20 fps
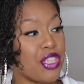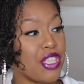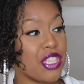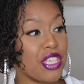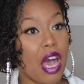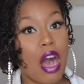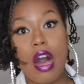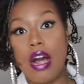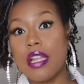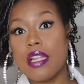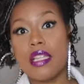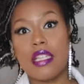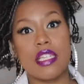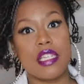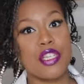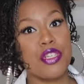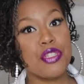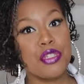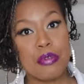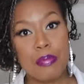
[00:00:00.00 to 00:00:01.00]
The, all of the
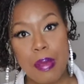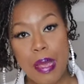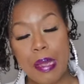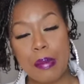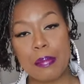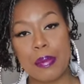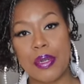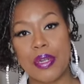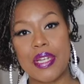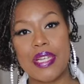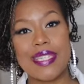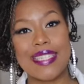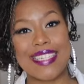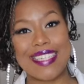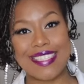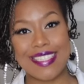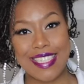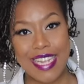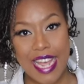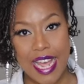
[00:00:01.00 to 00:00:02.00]
tissue paper is
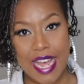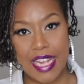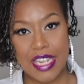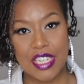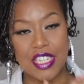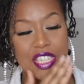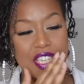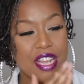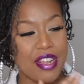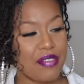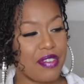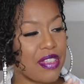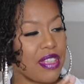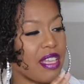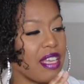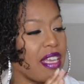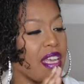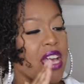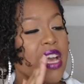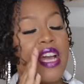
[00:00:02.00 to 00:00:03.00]
attached,
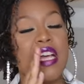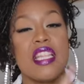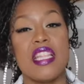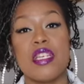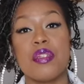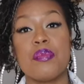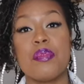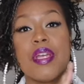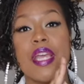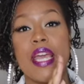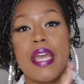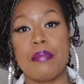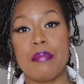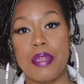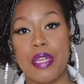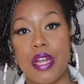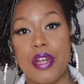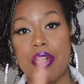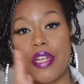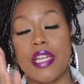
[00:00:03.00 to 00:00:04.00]
everything. This one came
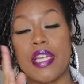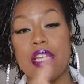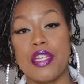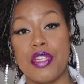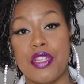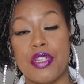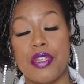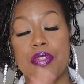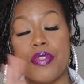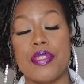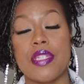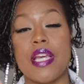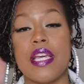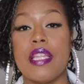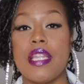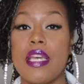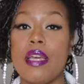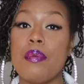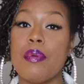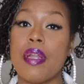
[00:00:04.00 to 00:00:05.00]
dirty and used.
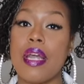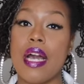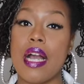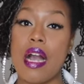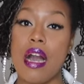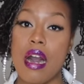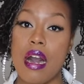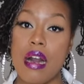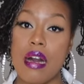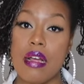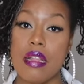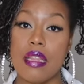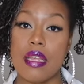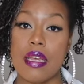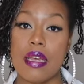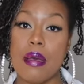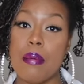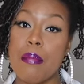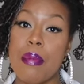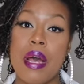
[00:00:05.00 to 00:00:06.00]
And then when I called
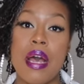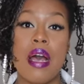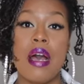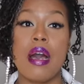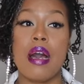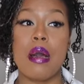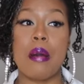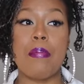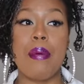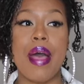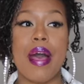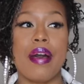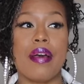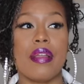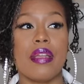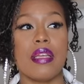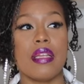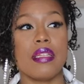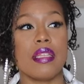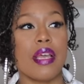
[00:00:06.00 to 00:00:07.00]
them about
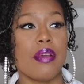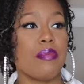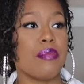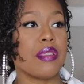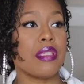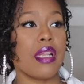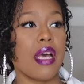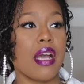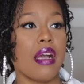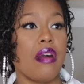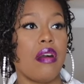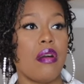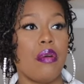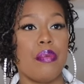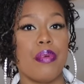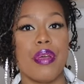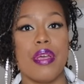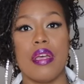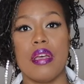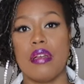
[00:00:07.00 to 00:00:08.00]
it, they was like, oh,
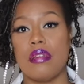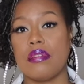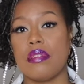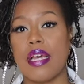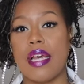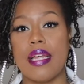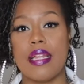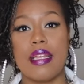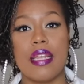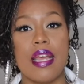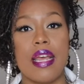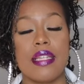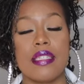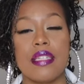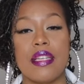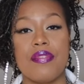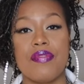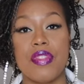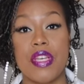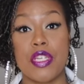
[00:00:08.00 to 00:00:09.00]
well, that as
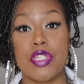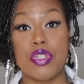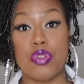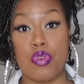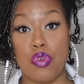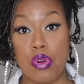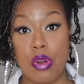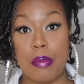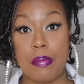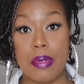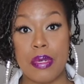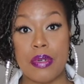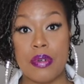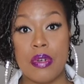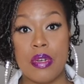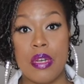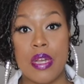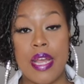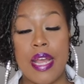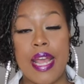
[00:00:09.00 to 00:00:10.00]
if that's normal
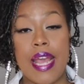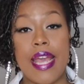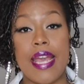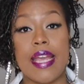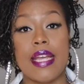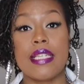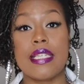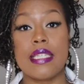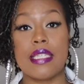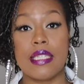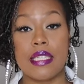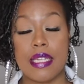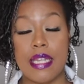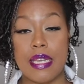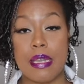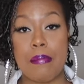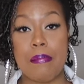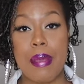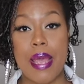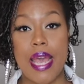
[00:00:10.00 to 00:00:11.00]
and to
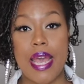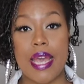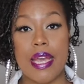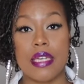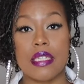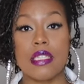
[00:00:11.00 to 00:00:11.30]
send it back.